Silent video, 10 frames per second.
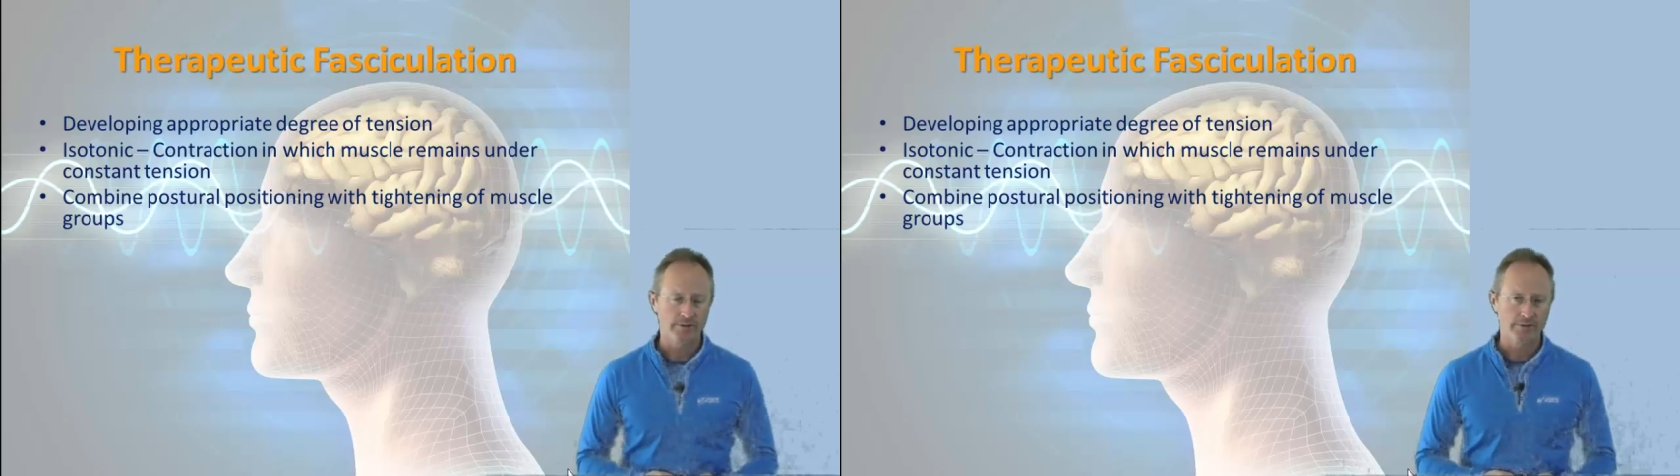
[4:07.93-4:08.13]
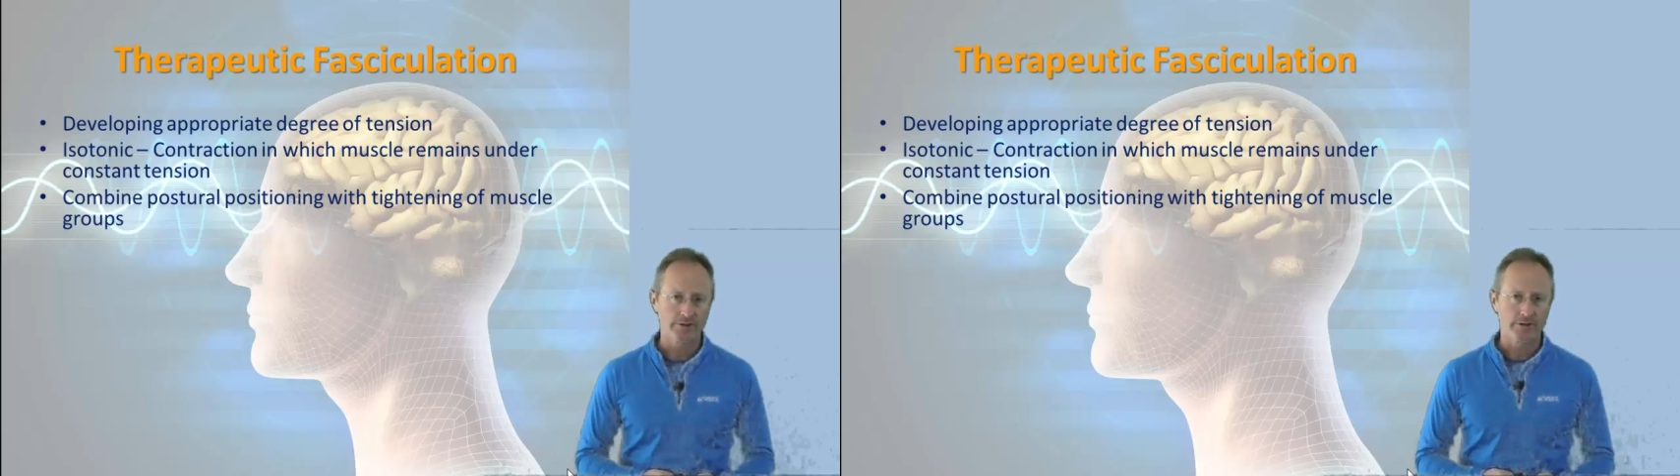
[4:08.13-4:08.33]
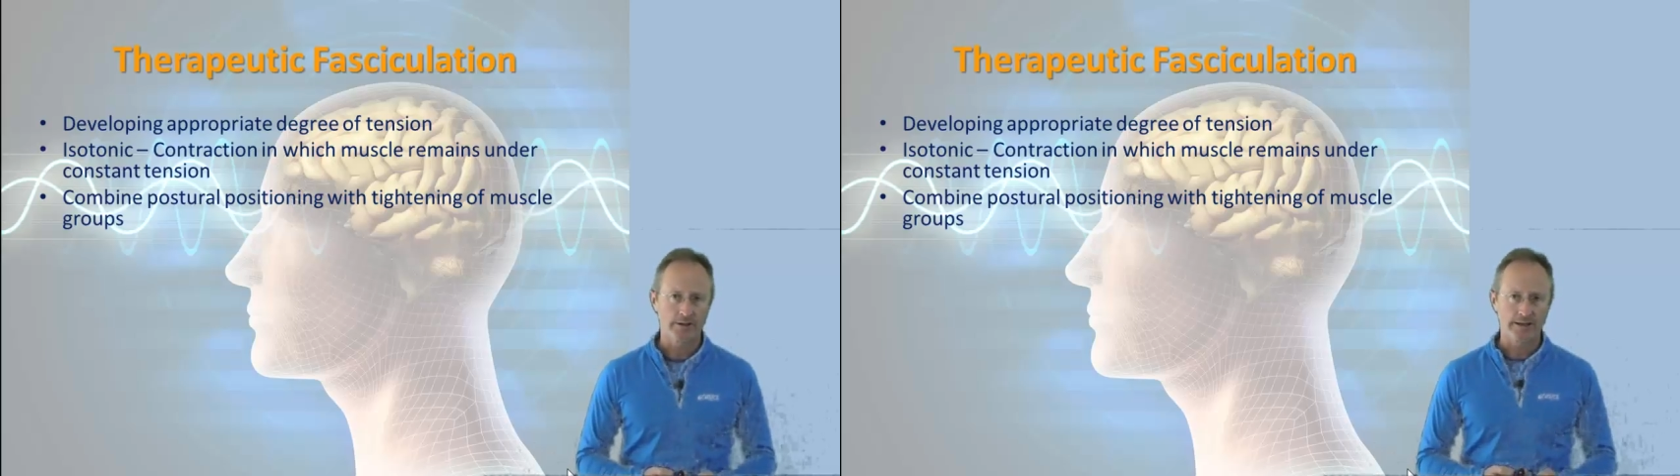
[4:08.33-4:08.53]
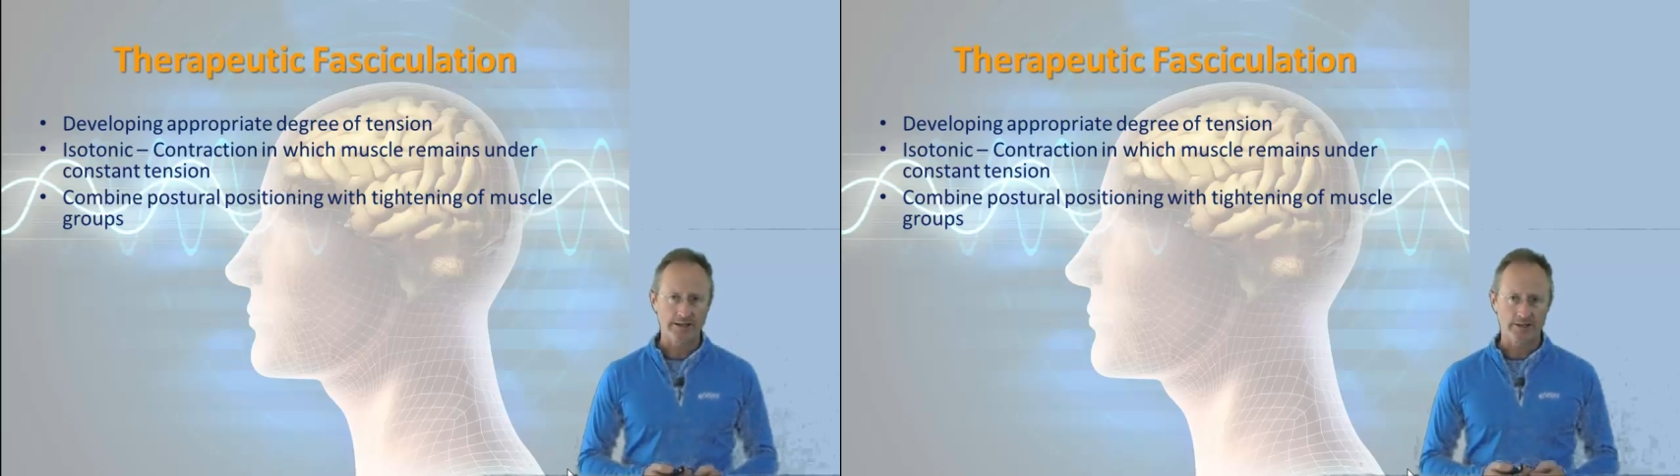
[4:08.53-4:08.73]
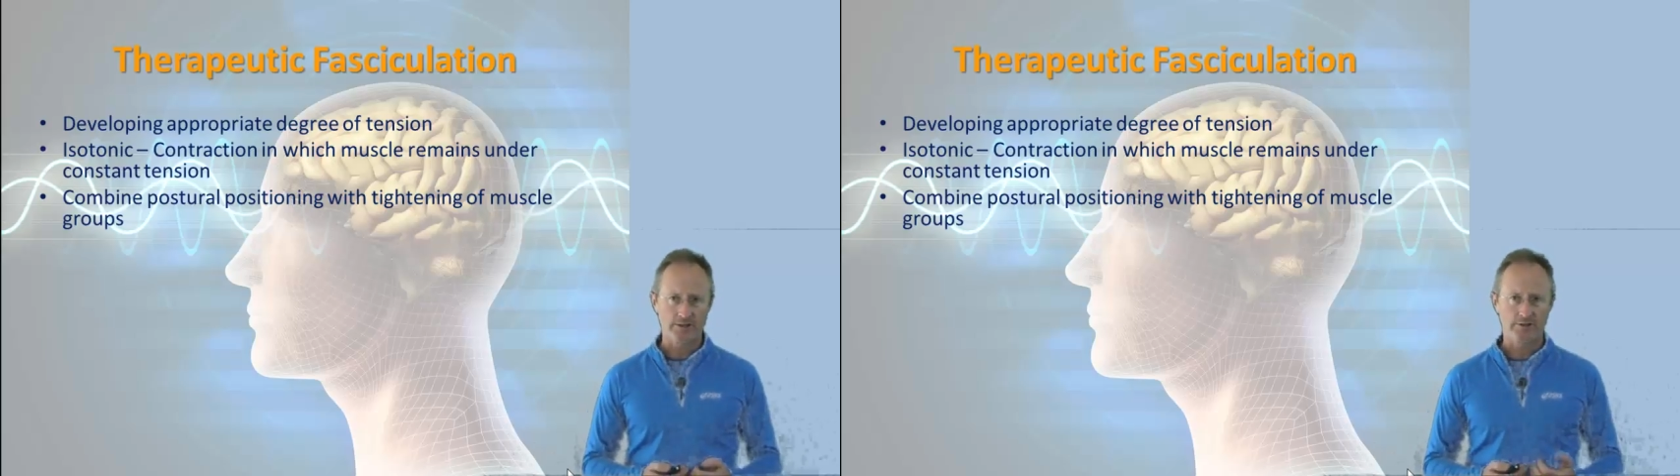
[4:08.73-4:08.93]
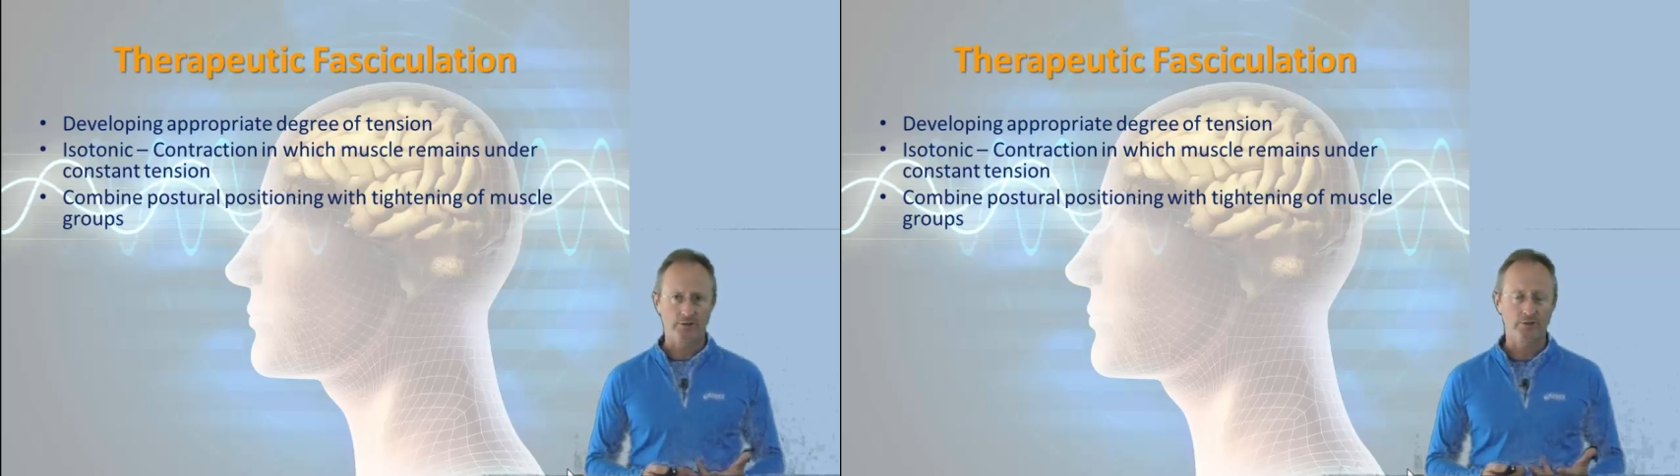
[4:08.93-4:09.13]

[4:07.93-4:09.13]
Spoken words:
fasciculation